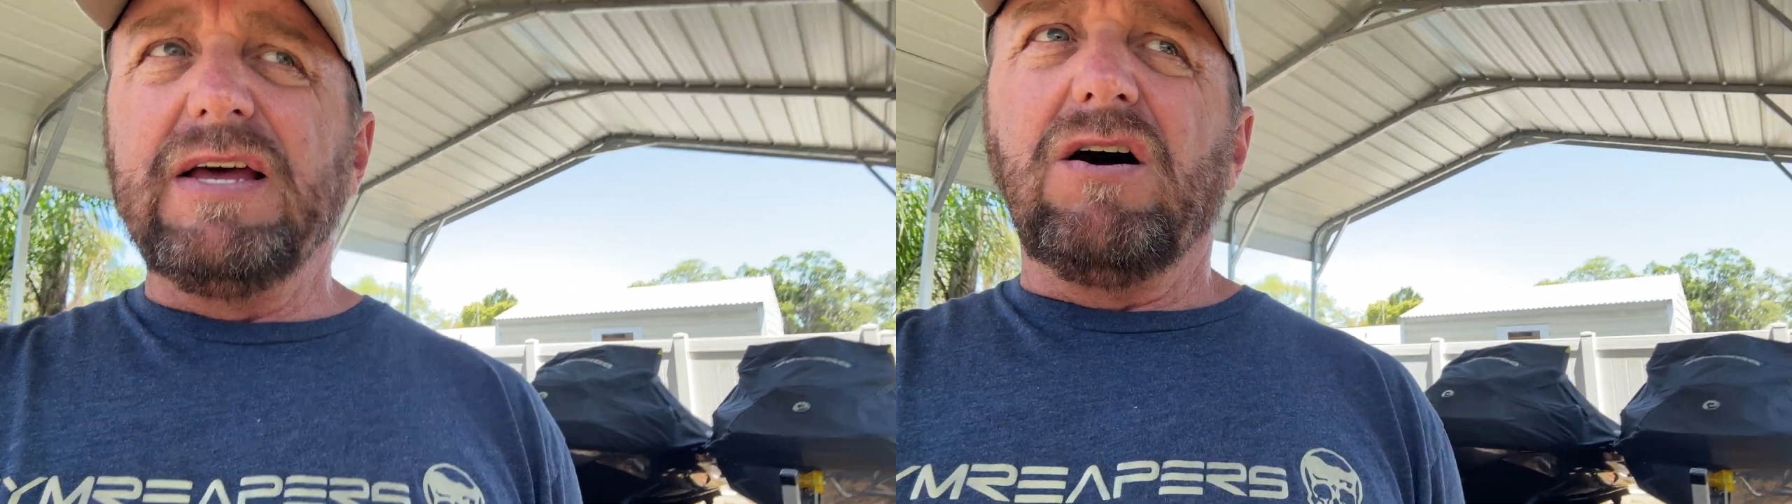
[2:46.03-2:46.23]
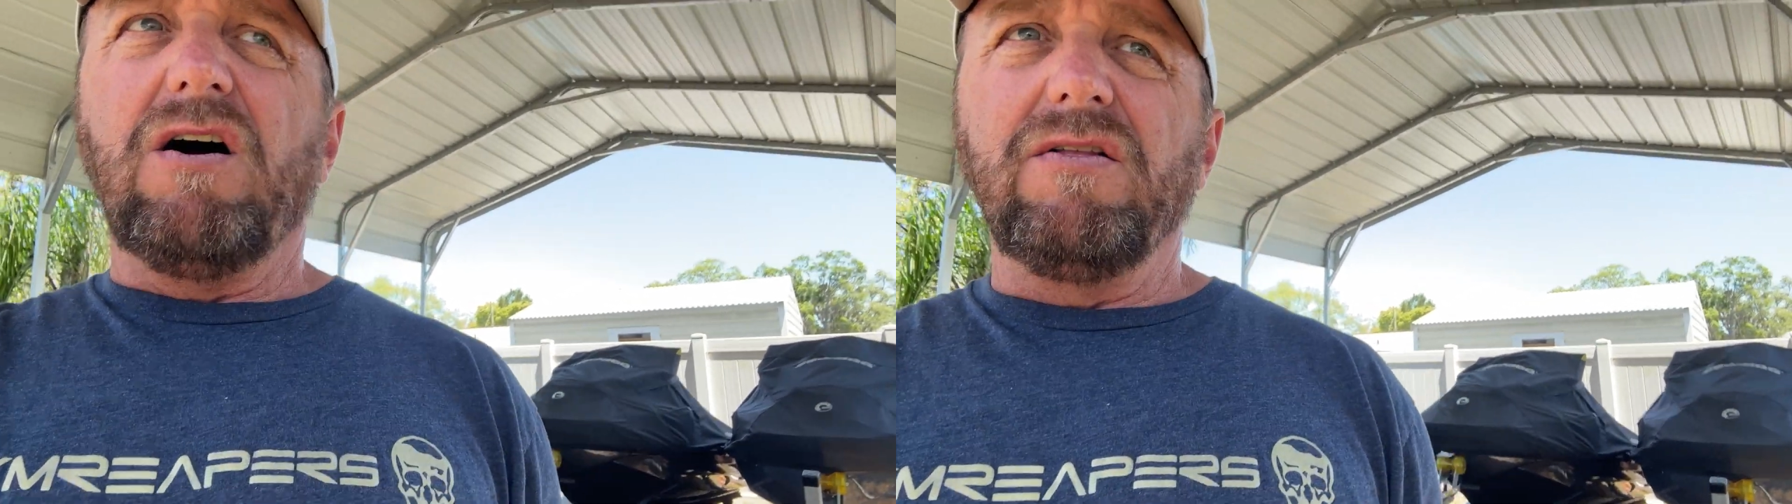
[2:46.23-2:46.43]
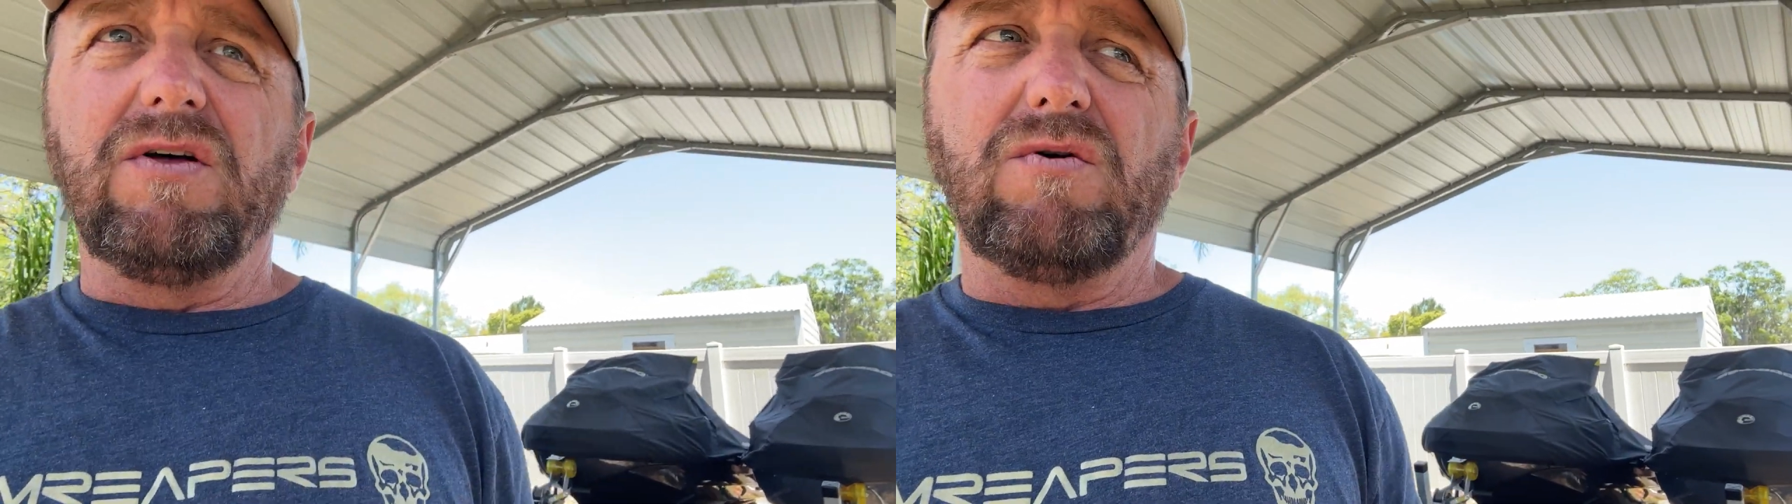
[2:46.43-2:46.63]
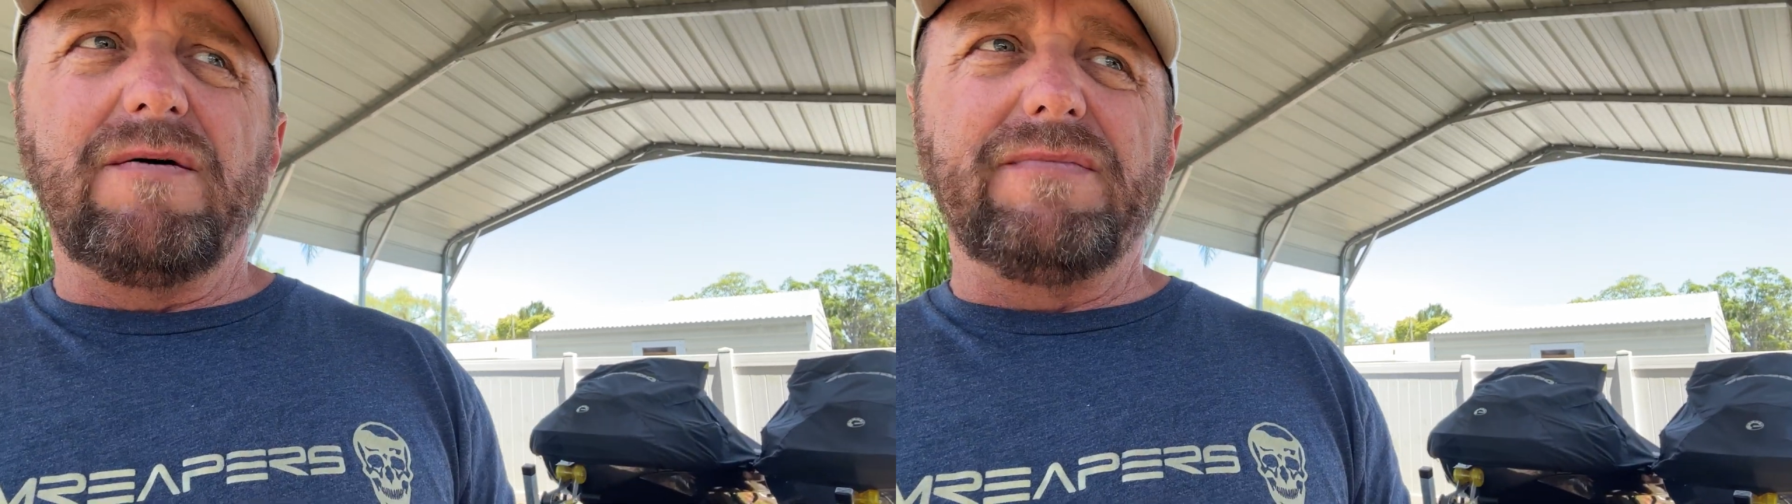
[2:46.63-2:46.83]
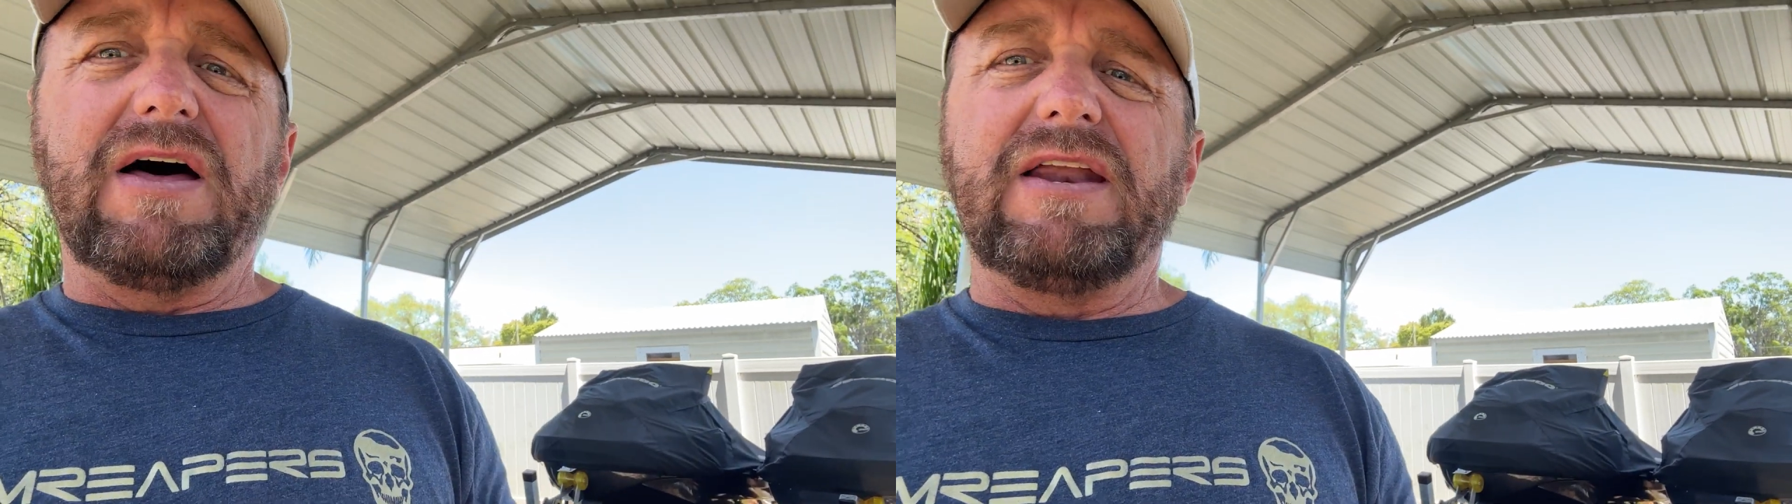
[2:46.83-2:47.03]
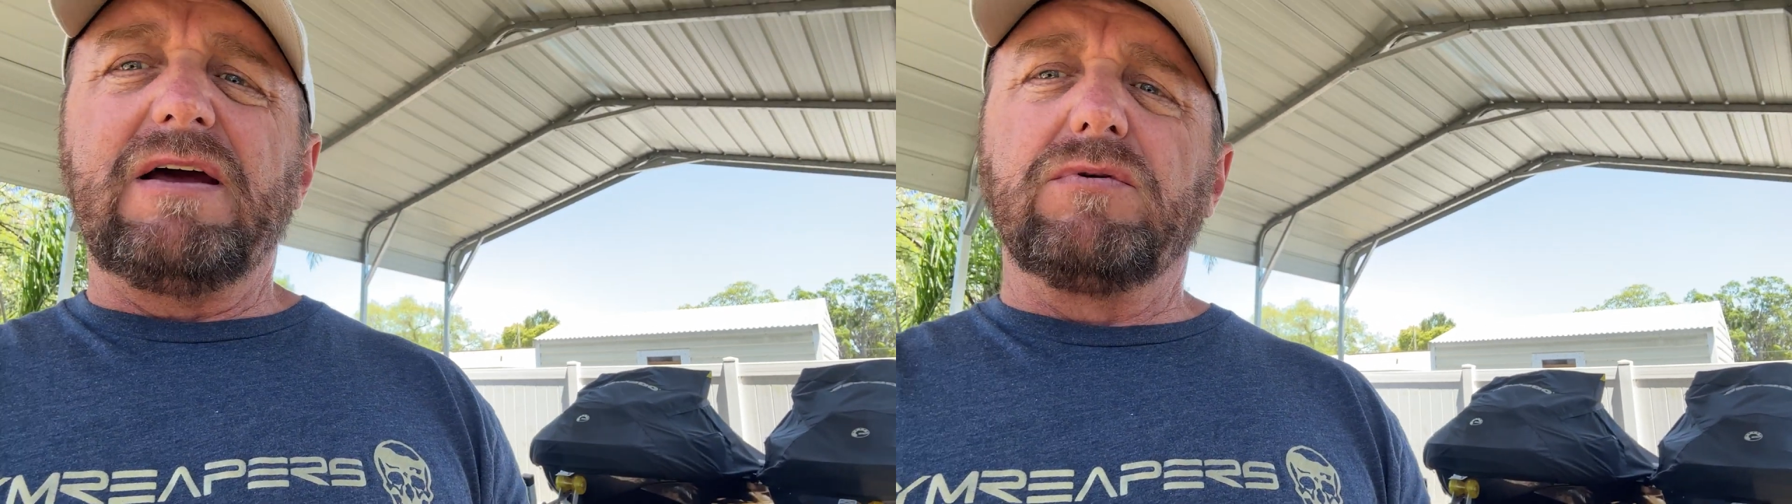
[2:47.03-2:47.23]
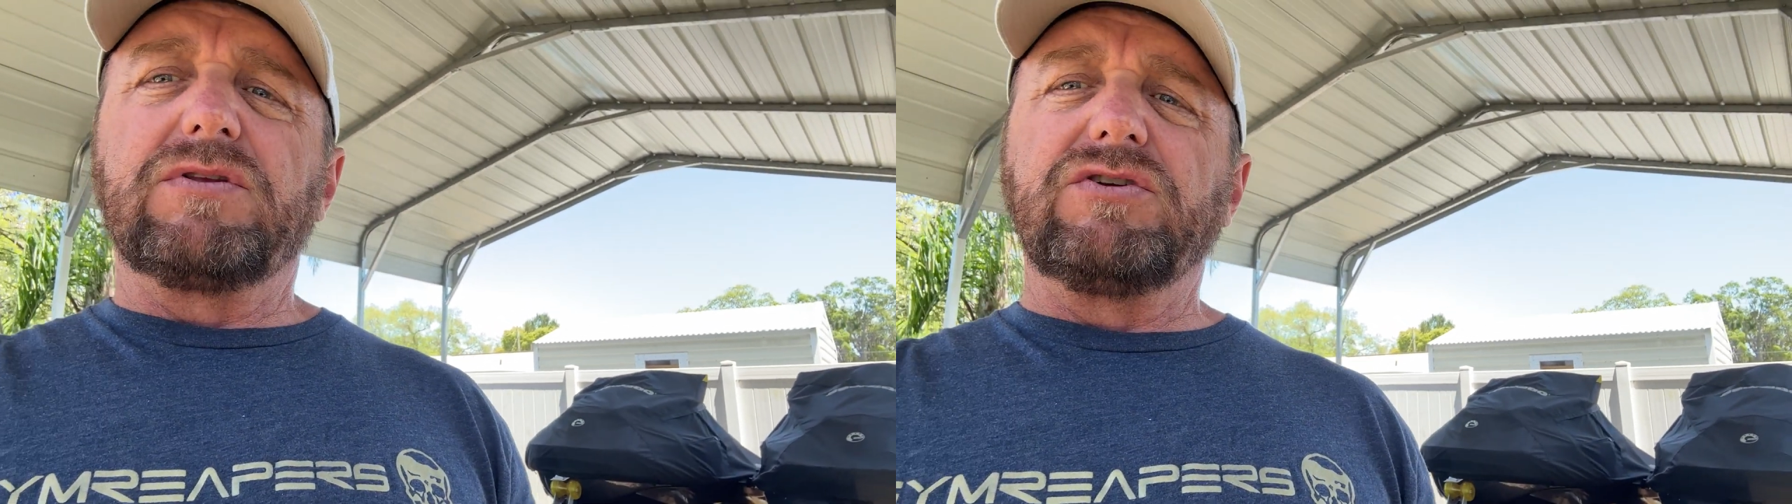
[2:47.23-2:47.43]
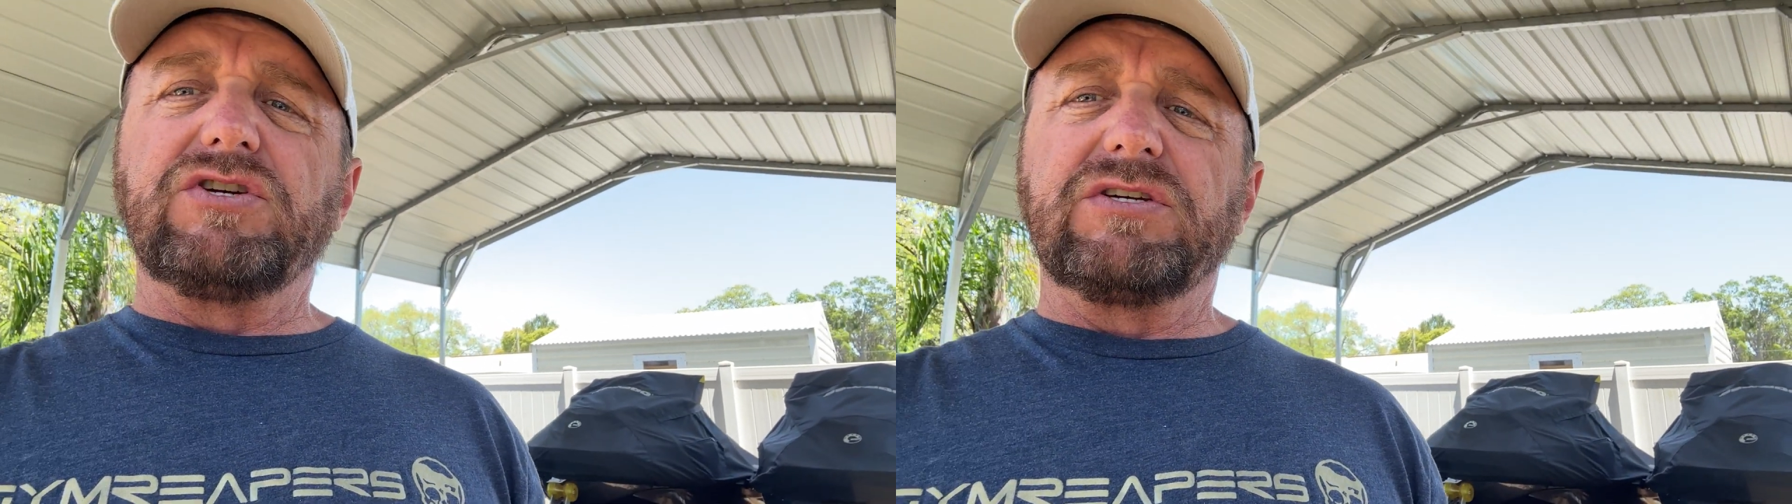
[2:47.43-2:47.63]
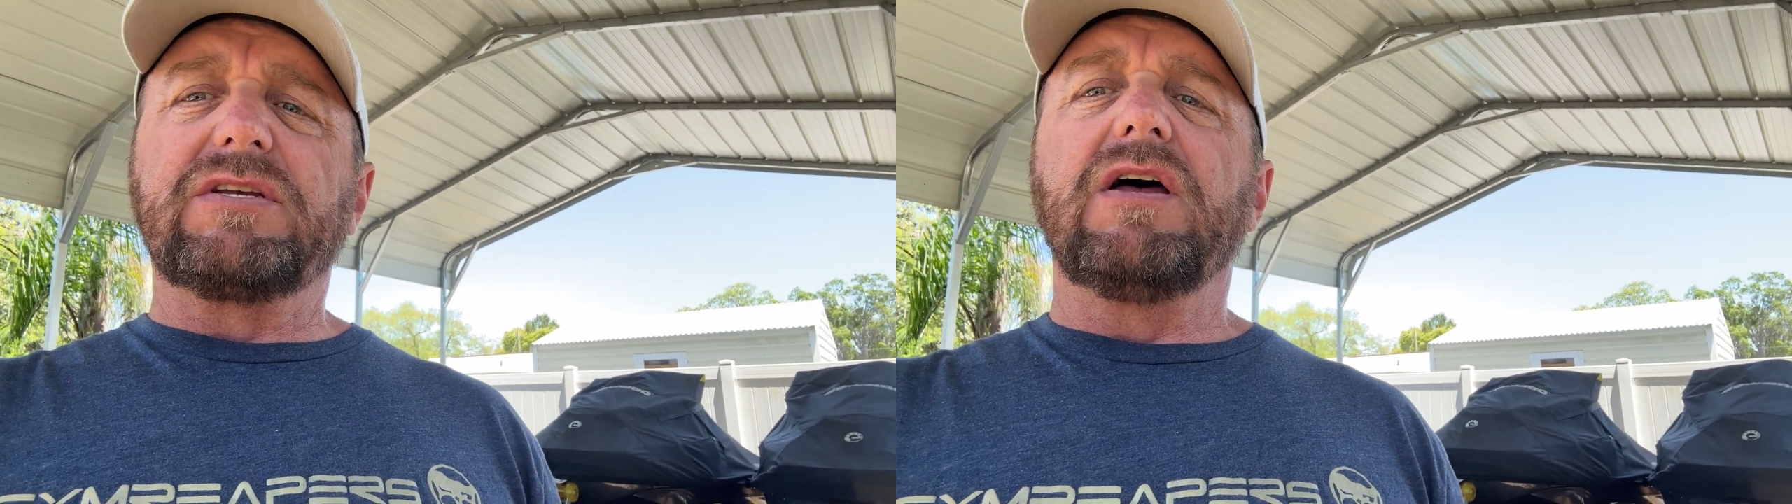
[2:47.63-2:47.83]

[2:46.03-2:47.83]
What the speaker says: although I'm not able to